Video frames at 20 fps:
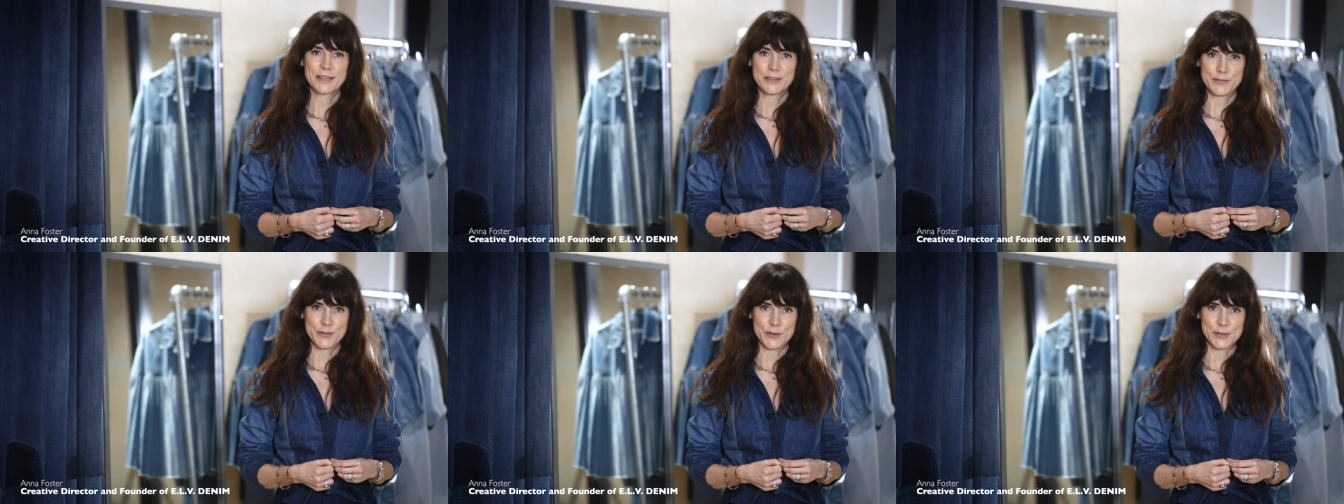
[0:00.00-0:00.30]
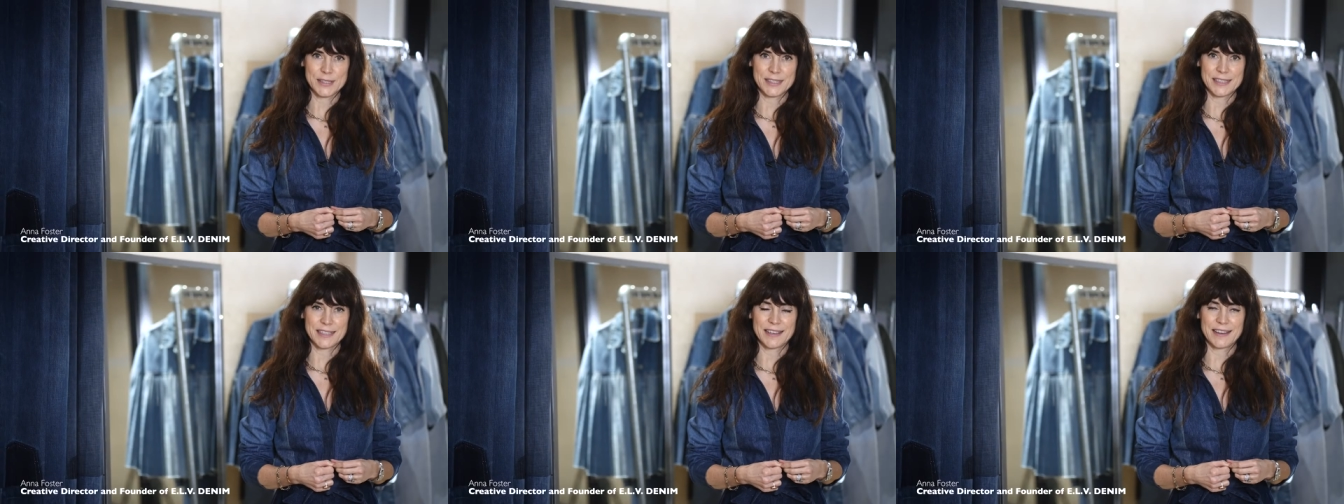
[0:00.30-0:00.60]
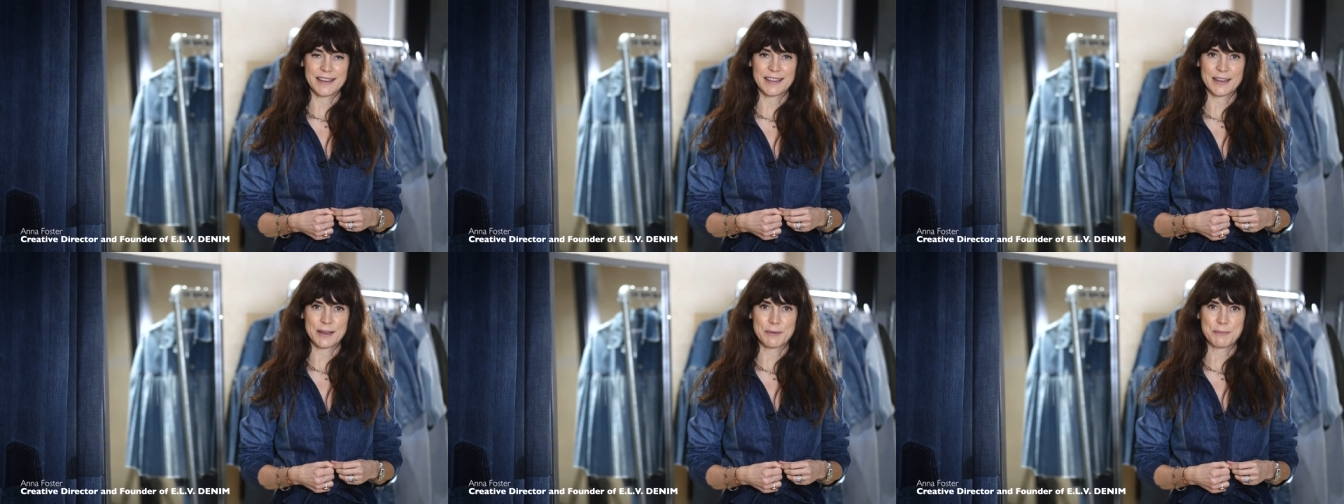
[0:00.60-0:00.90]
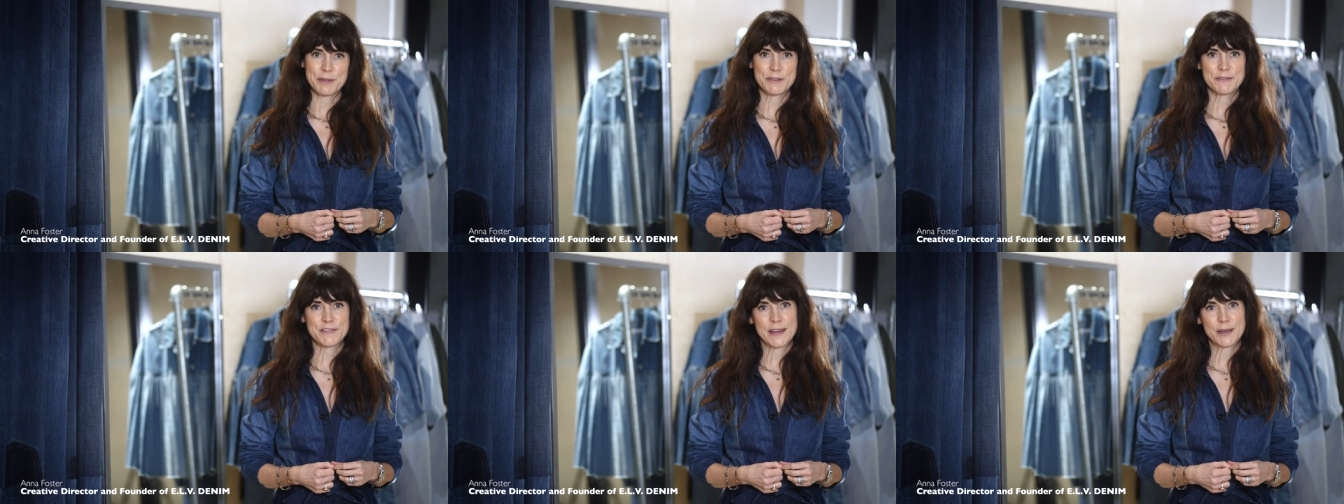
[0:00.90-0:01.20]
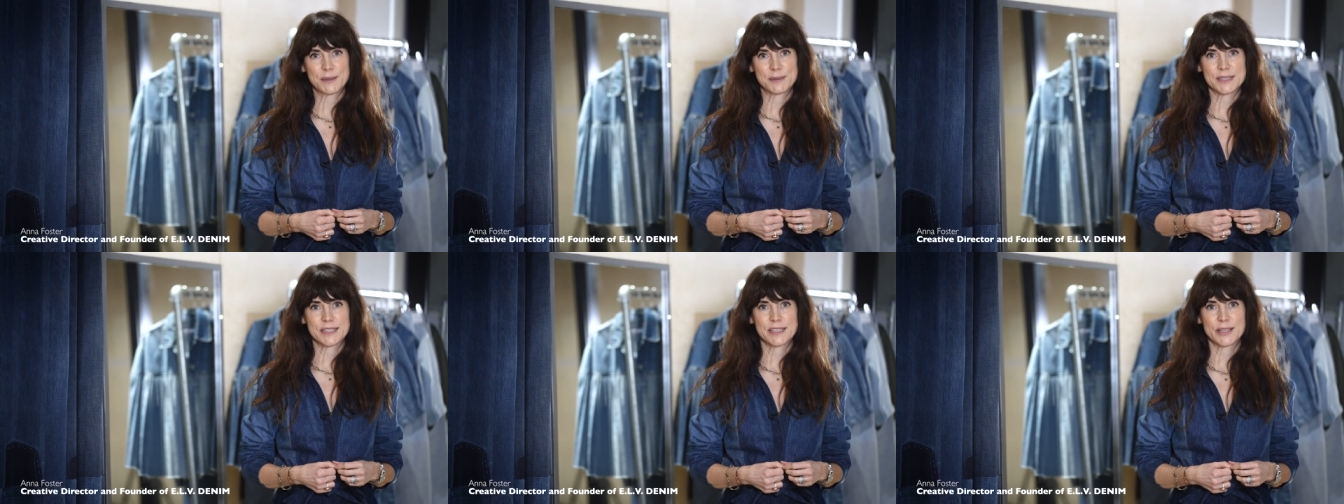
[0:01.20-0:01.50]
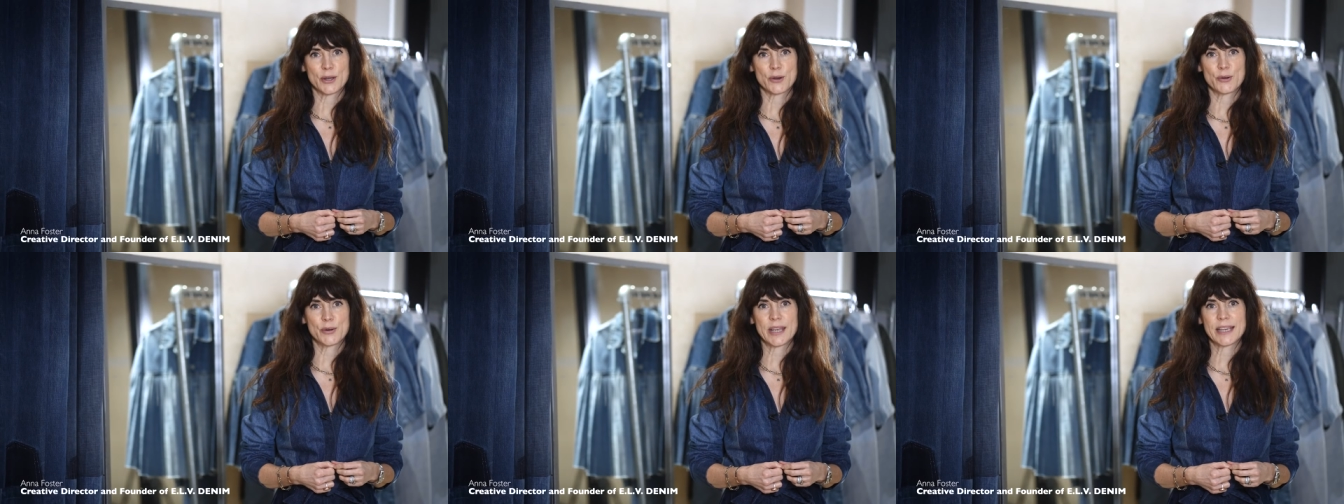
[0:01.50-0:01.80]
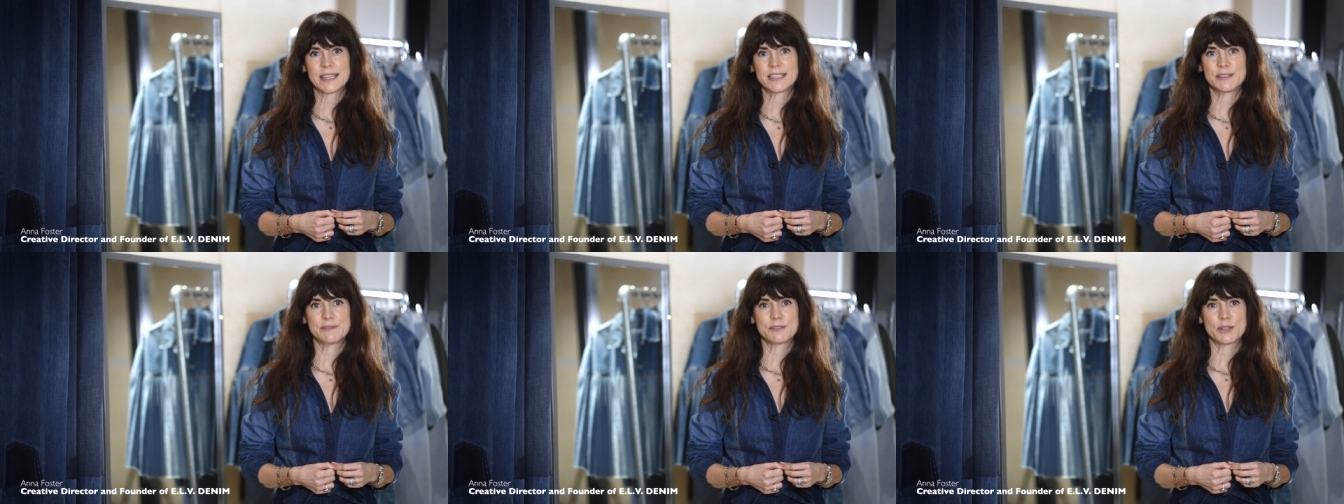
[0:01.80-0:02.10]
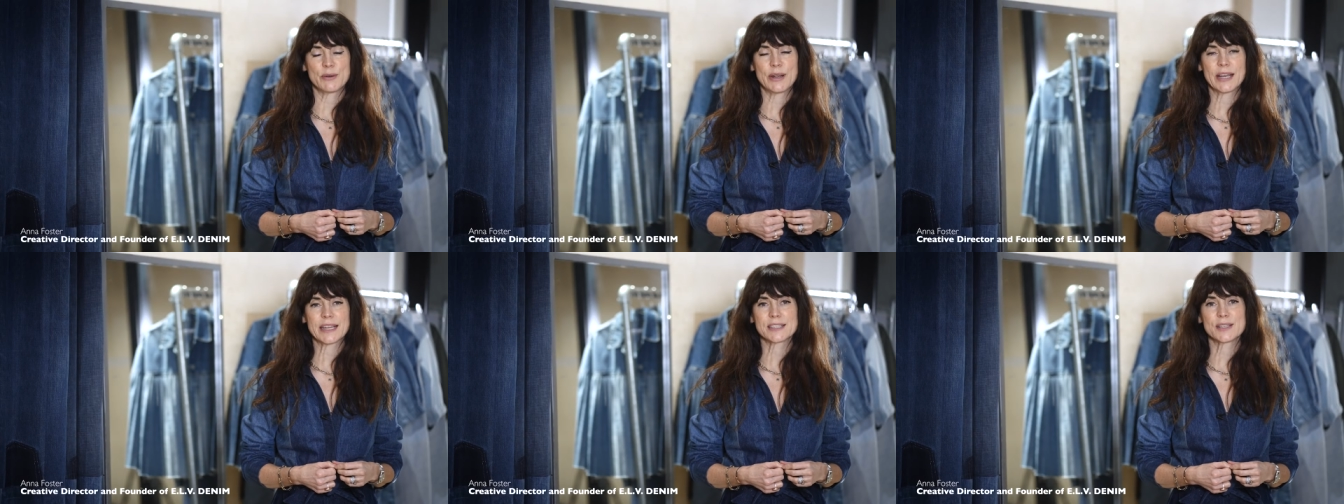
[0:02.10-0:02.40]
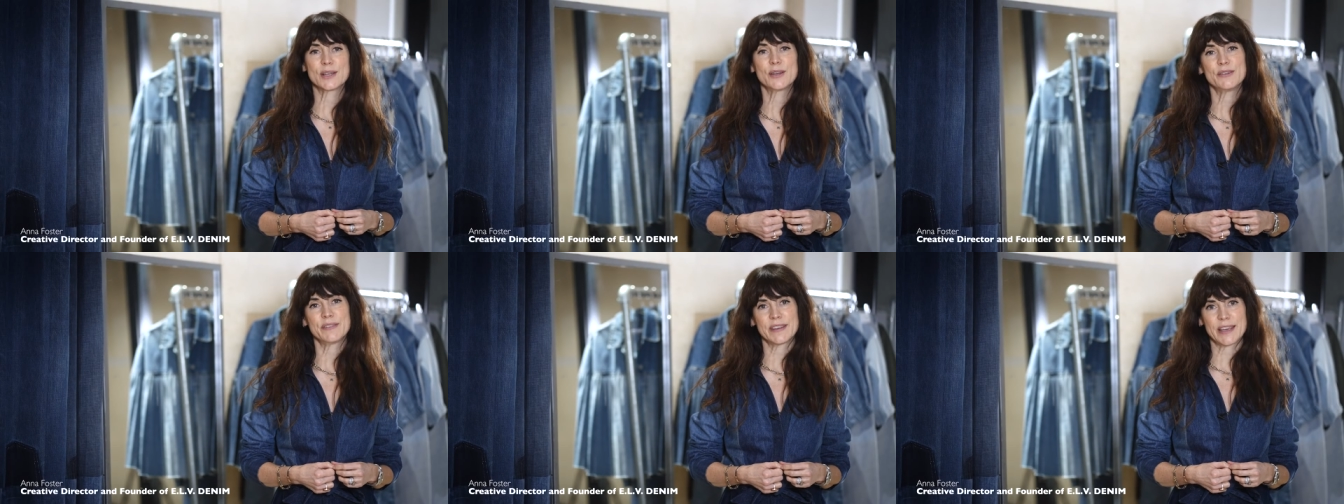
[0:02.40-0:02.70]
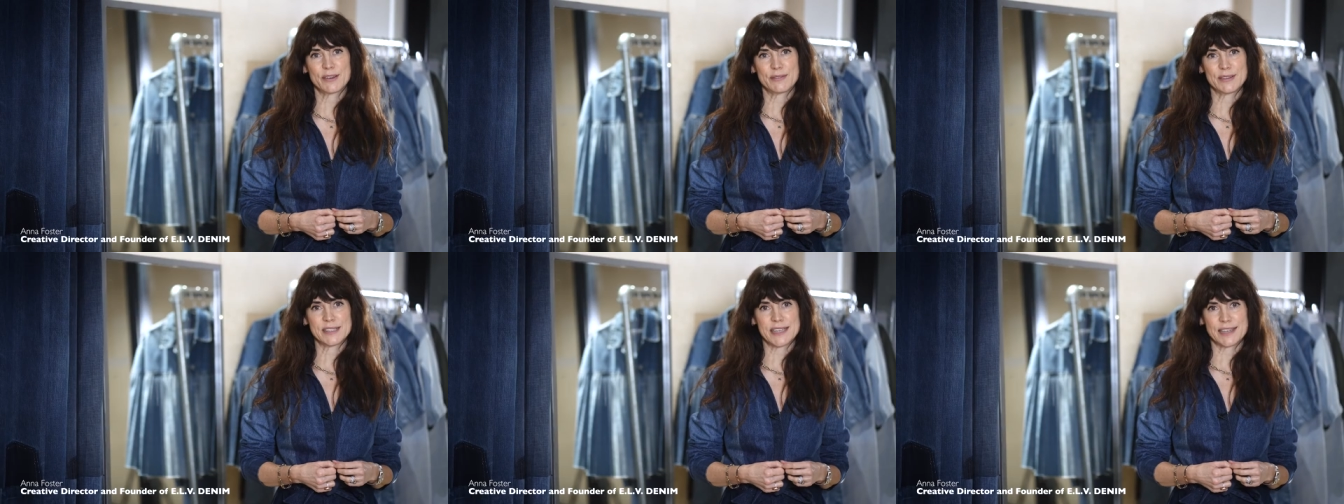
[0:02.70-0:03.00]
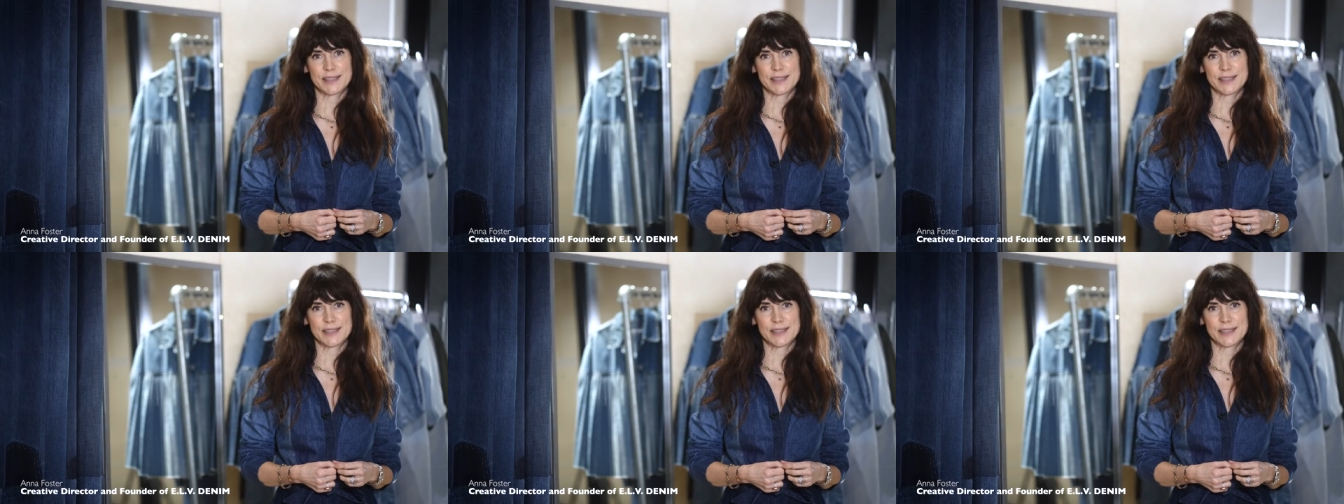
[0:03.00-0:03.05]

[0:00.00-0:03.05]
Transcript: Anna Foster and I'm the founder and creative director of E L V